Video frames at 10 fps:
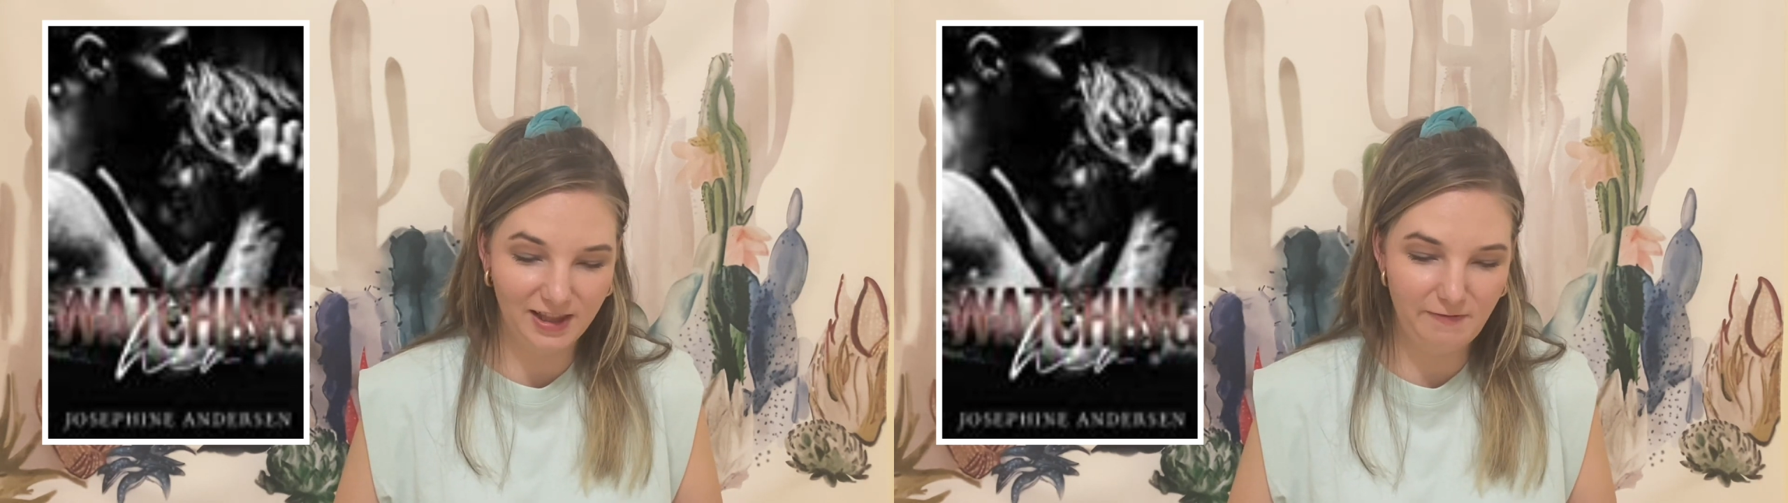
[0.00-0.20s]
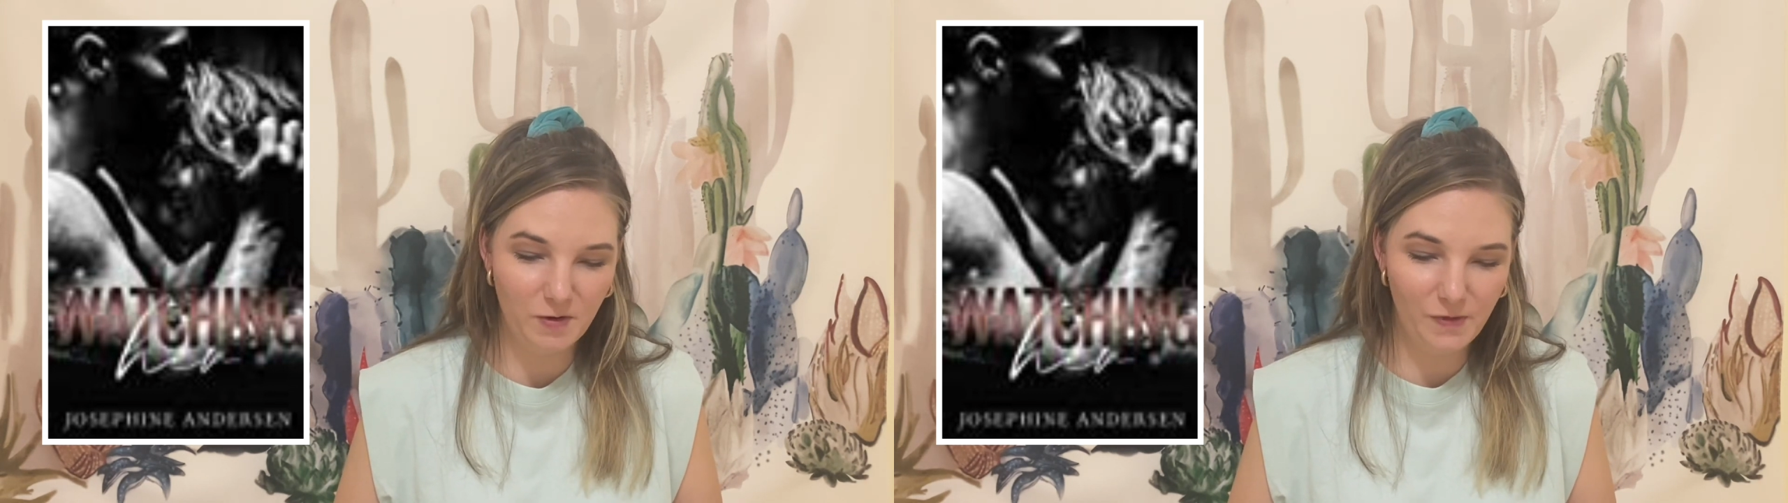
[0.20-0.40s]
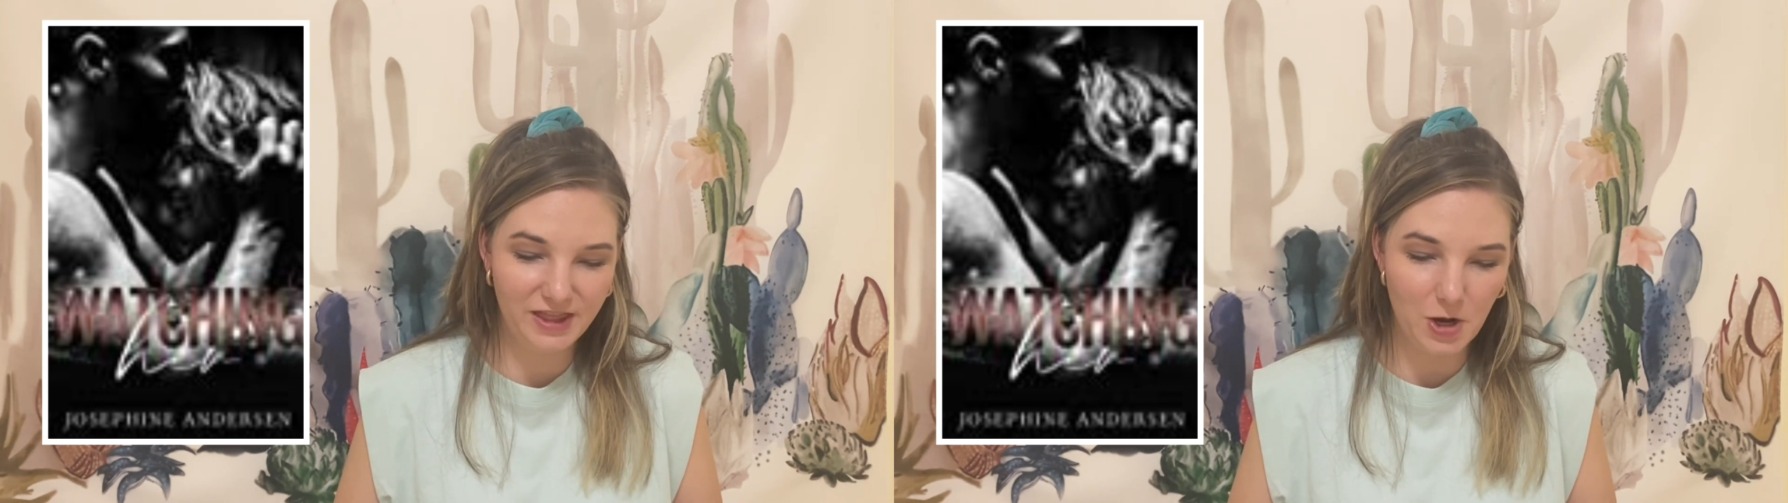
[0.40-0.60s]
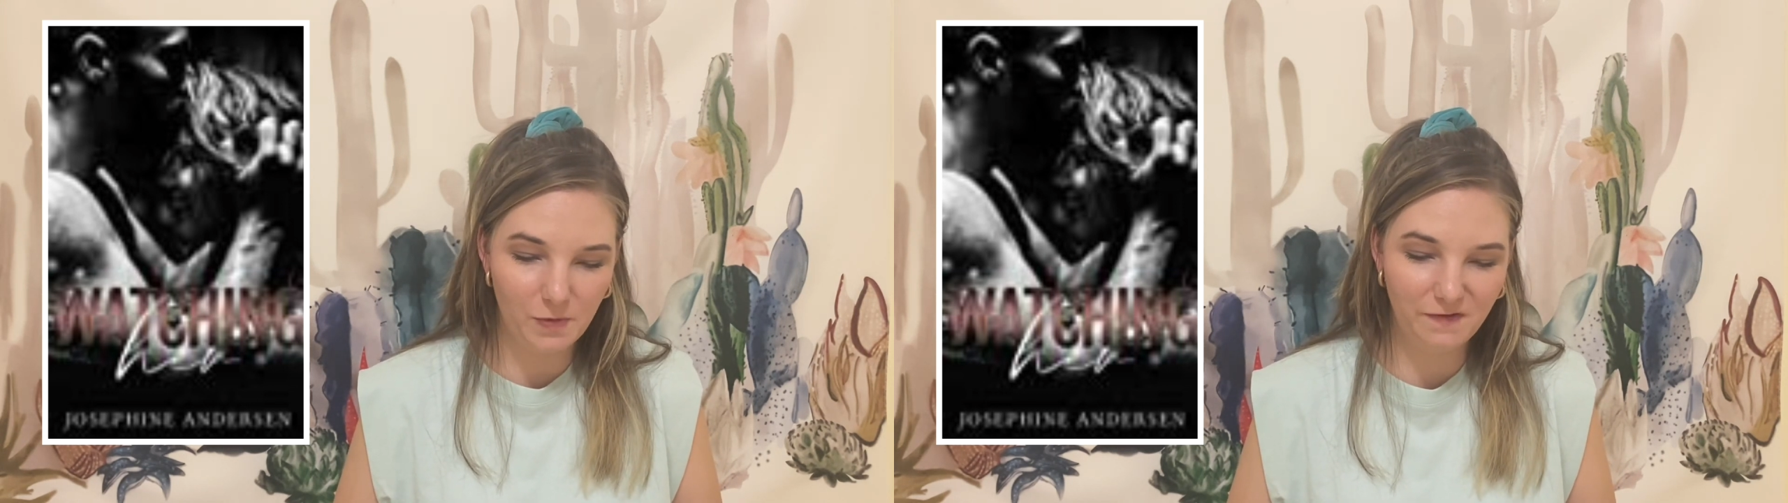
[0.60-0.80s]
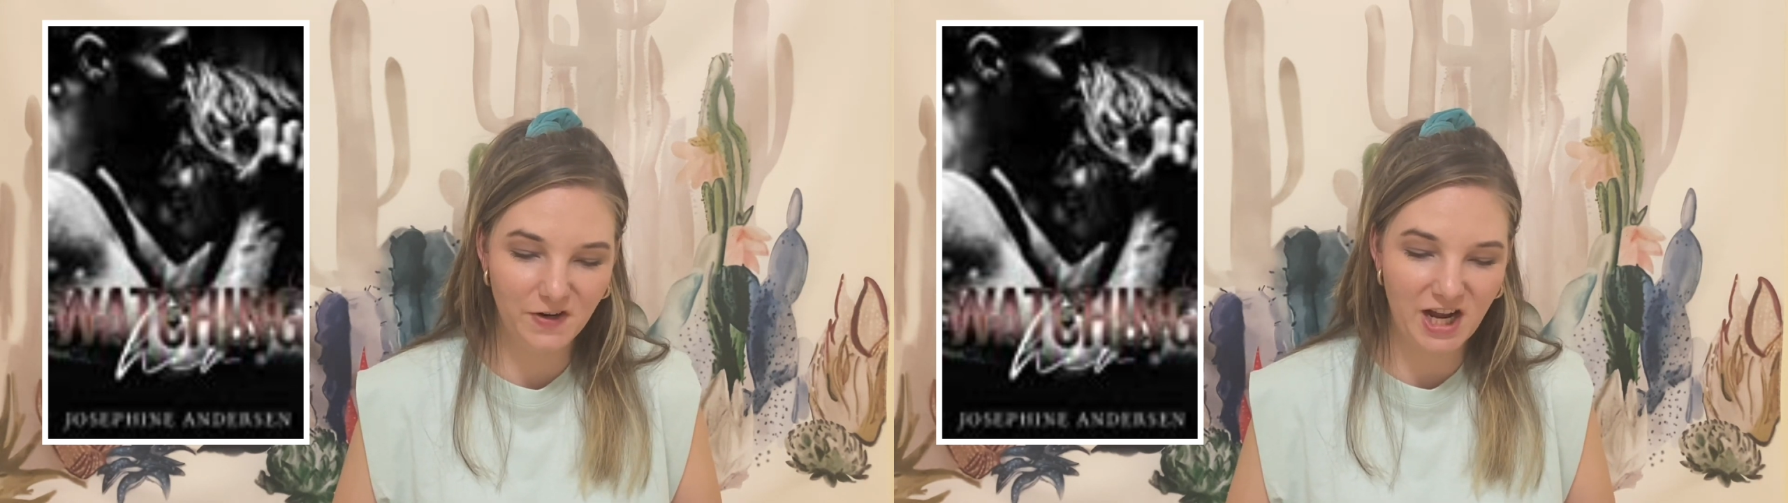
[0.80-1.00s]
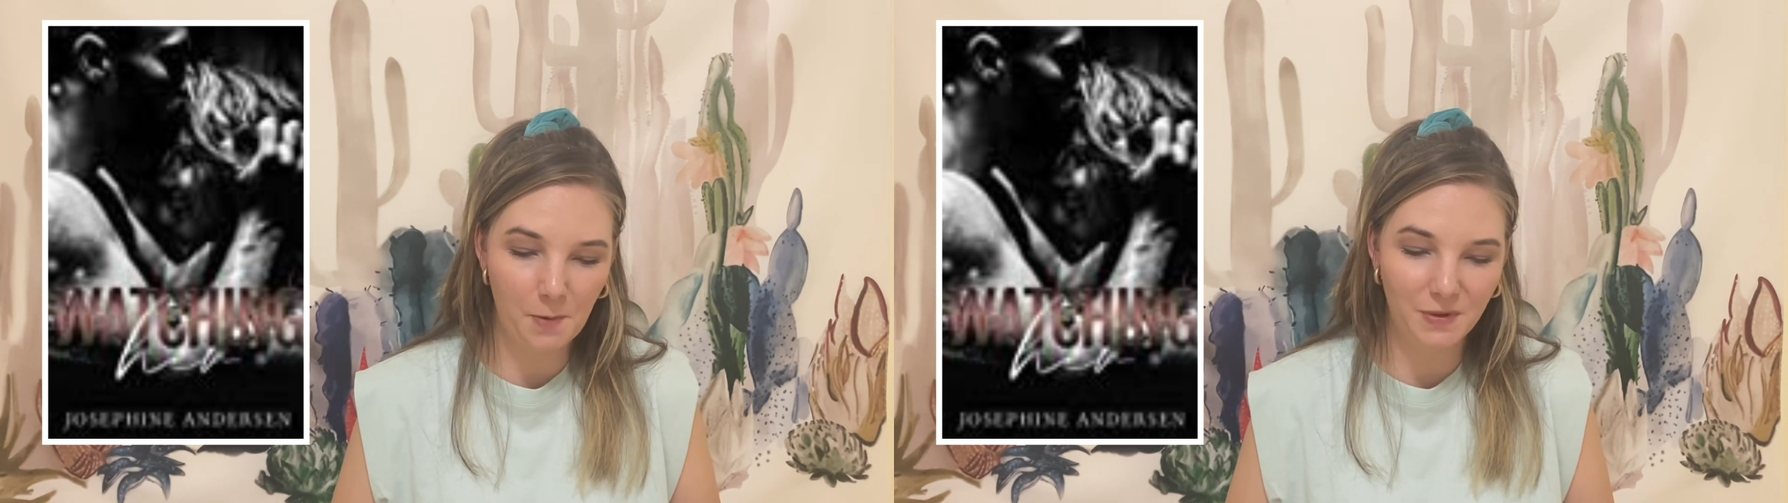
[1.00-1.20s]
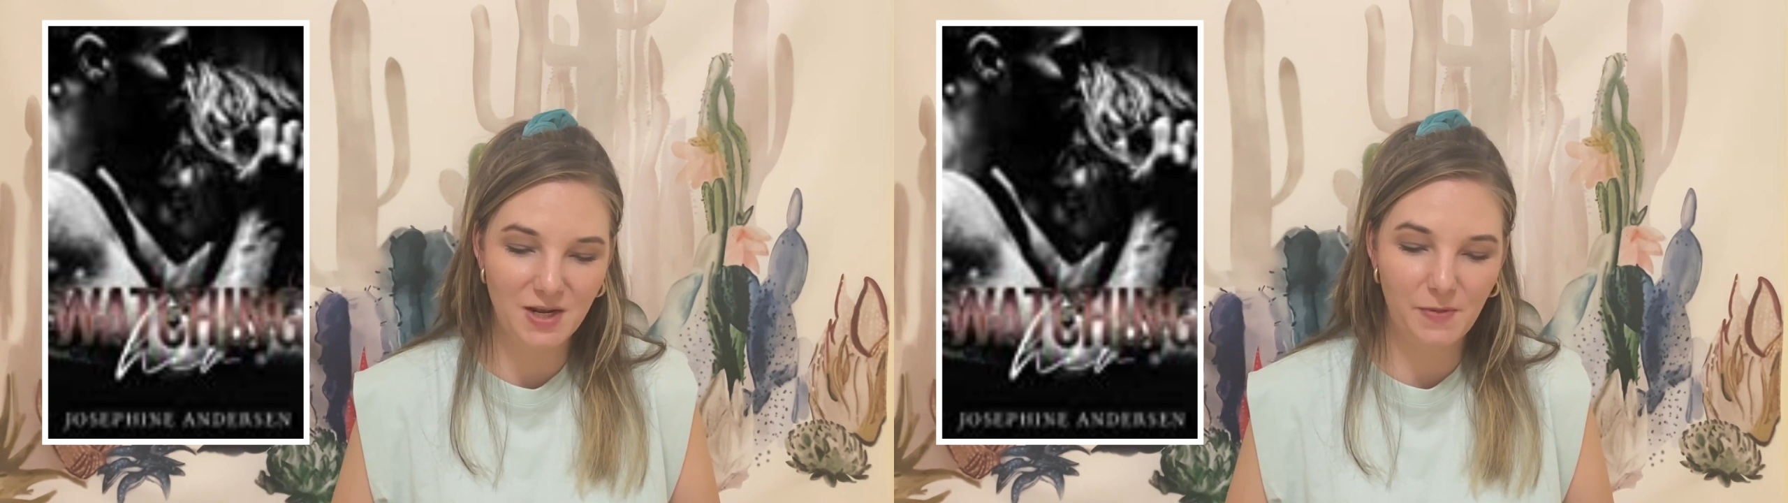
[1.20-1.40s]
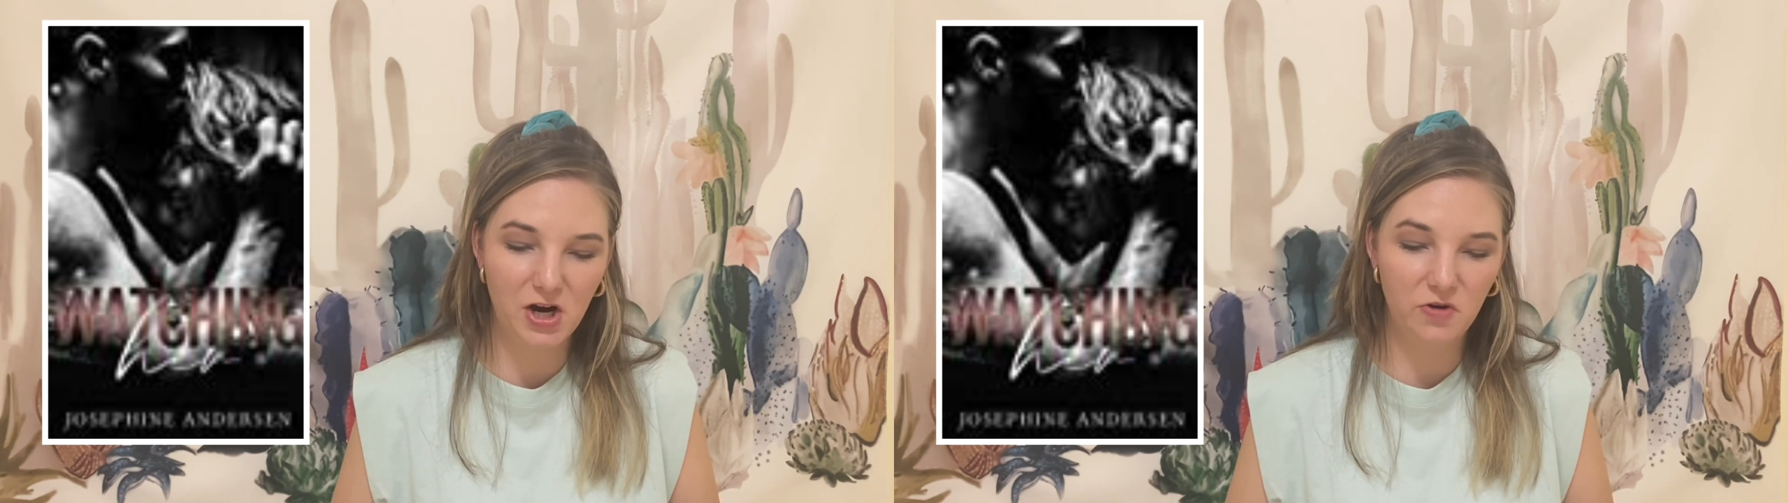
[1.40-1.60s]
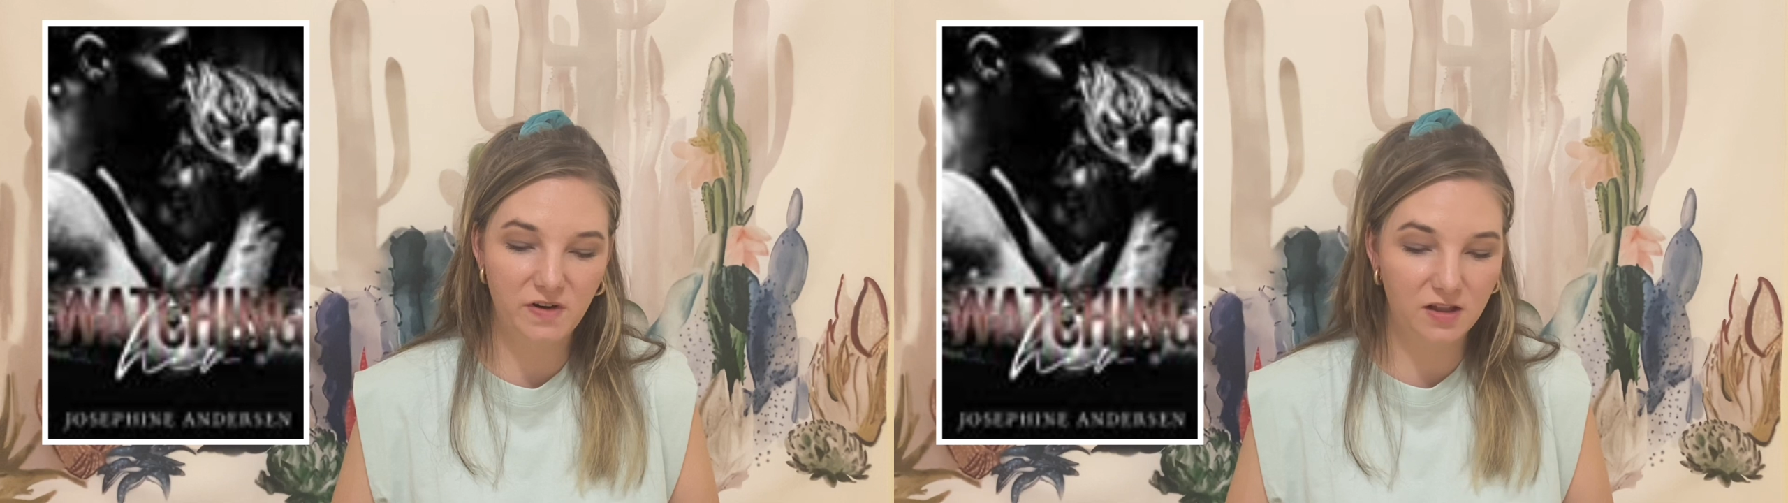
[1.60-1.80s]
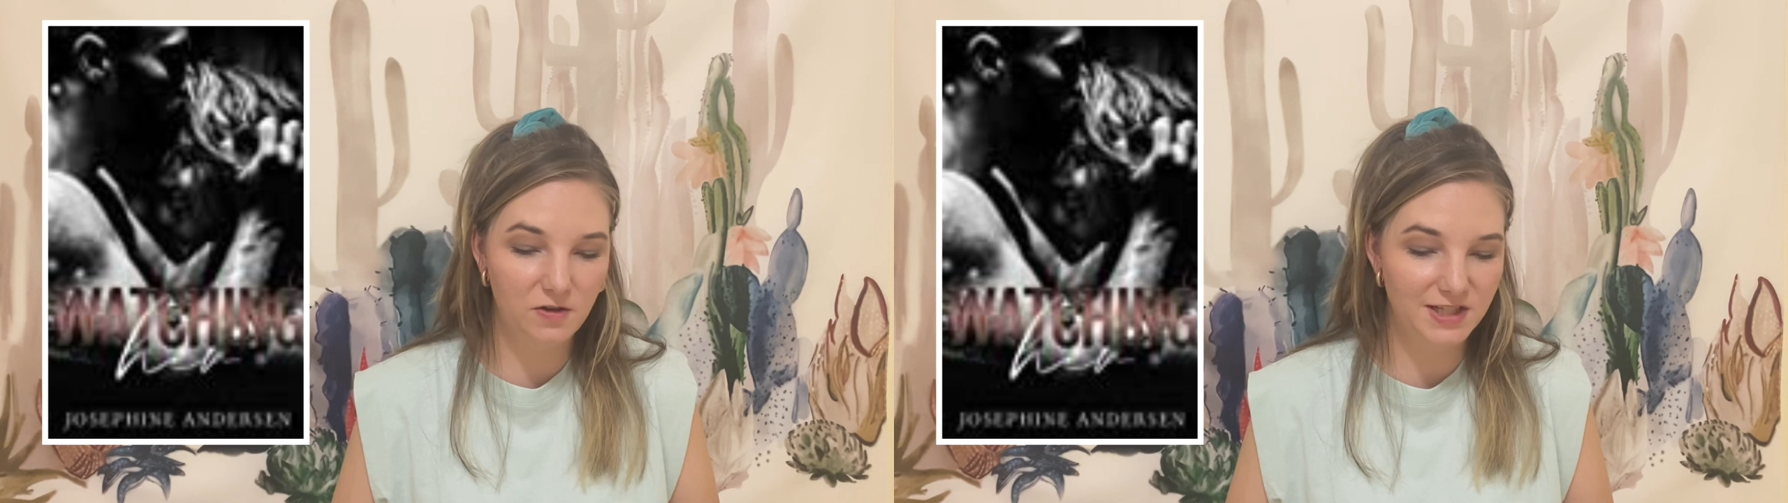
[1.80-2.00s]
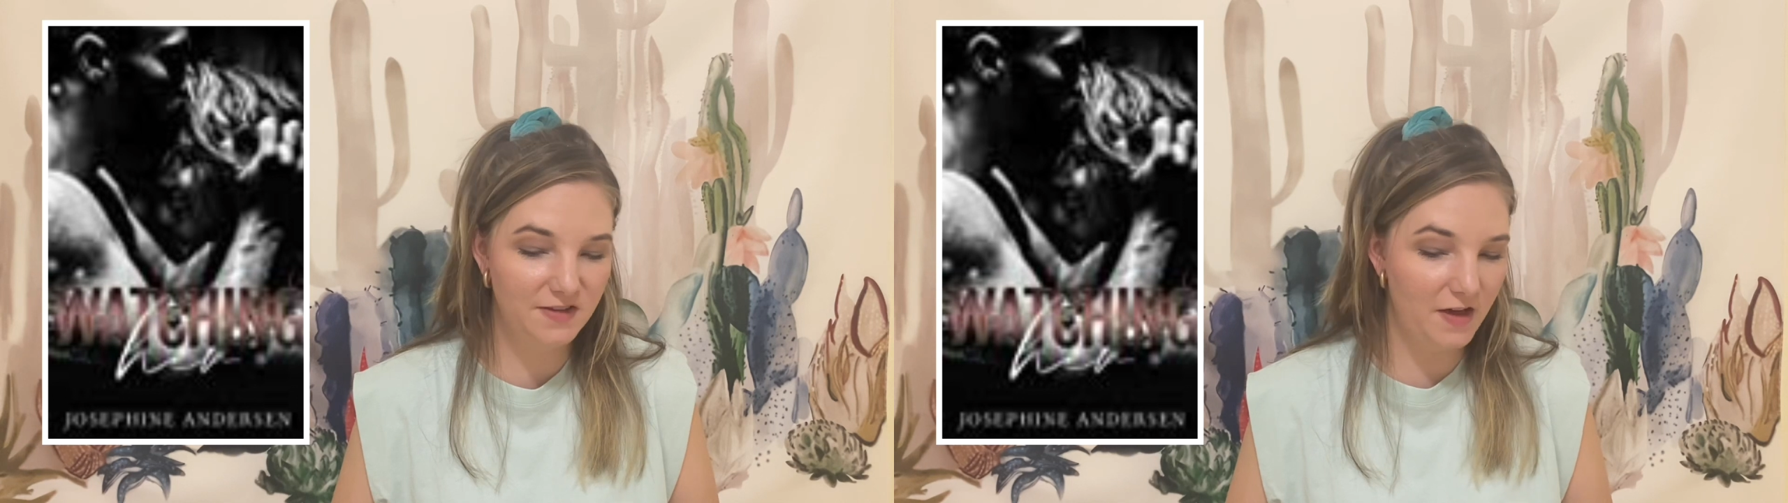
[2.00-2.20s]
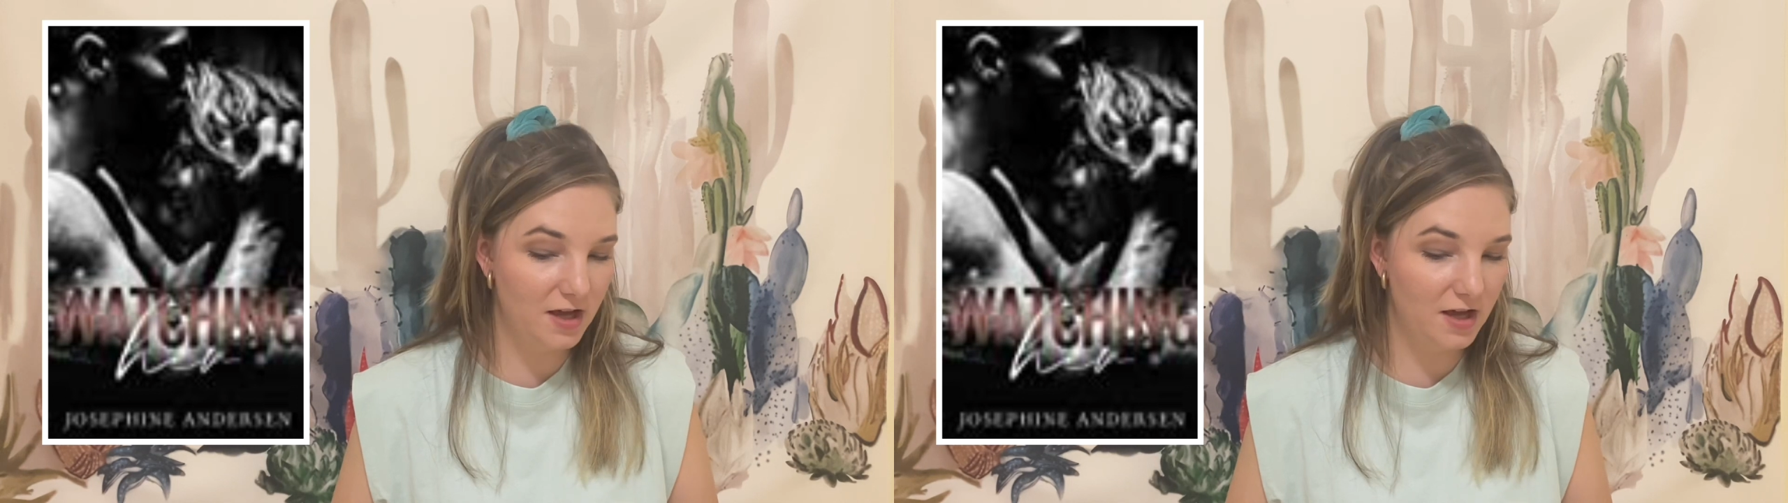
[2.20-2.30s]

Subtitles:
Living with no one for company but her reclusive